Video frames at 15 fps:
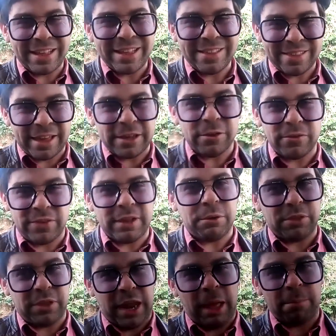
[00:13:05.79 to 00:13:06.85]
is how you deal
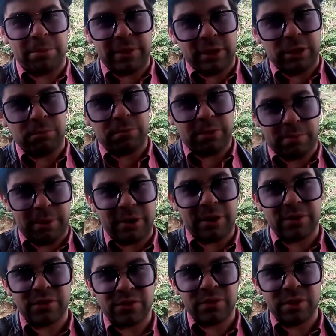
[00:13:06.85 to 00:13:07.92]
with an Absalom
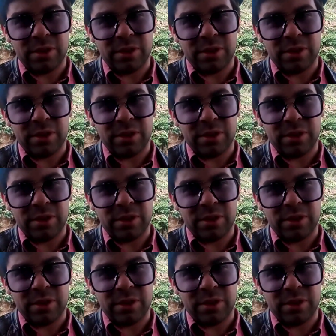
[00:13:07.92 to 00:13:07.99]
spirit.